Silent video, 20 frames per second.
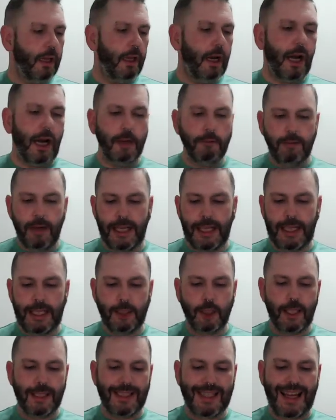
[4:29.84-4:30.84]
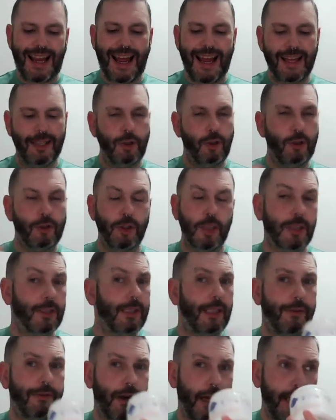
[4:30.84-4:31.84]
I really just cannot
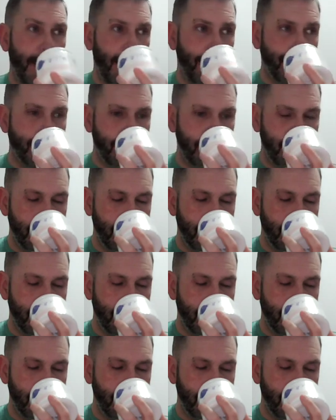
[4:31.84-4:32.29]
justify it.